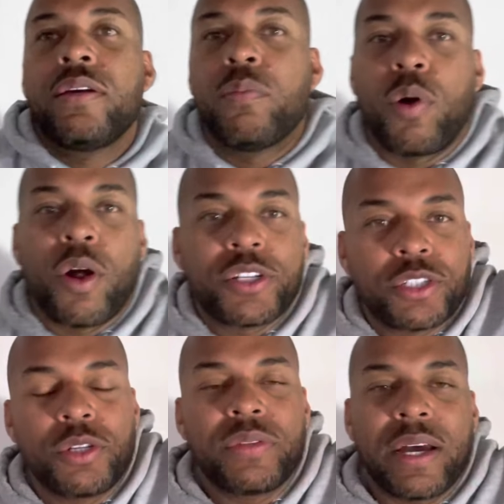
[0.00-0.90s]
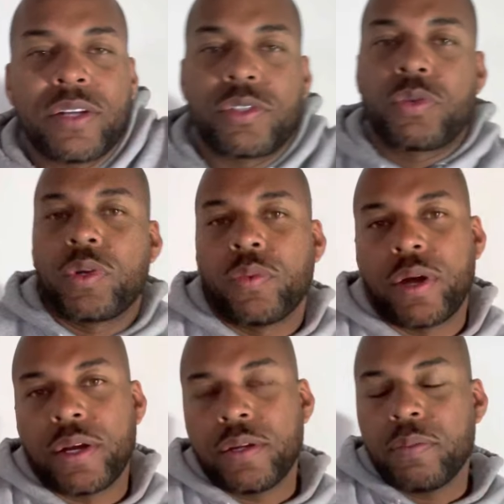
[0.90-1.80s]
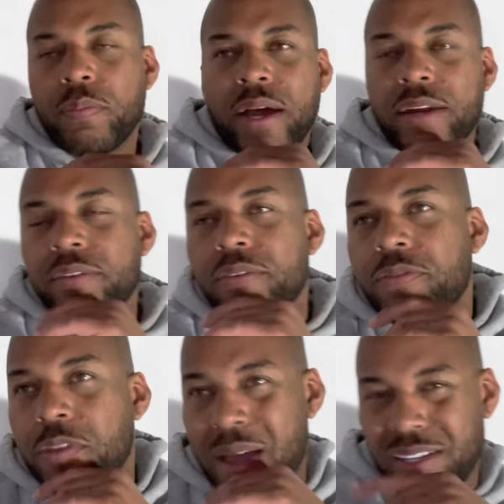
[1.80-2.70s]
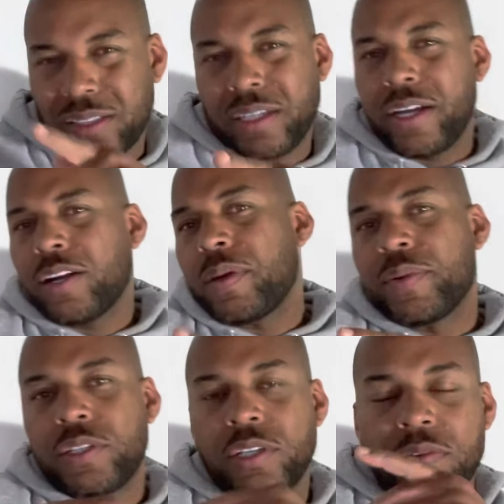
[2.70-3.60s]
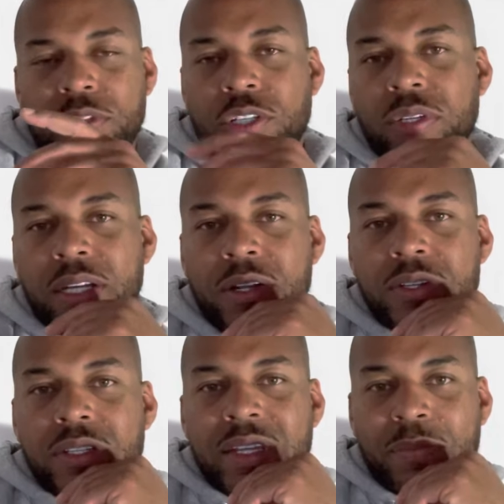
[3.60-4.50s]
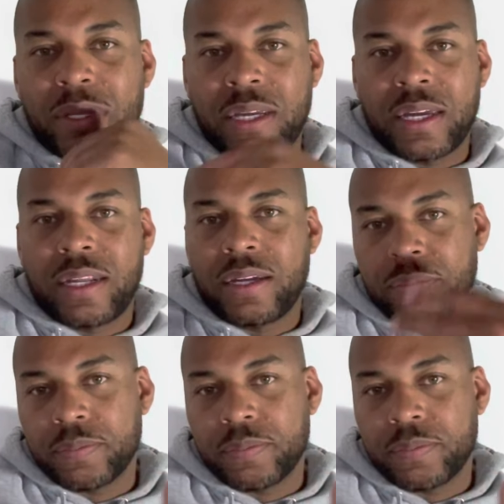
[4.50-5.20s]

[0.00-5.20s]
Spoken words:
March 2021. But for the past year, maybe even 2 years, they've been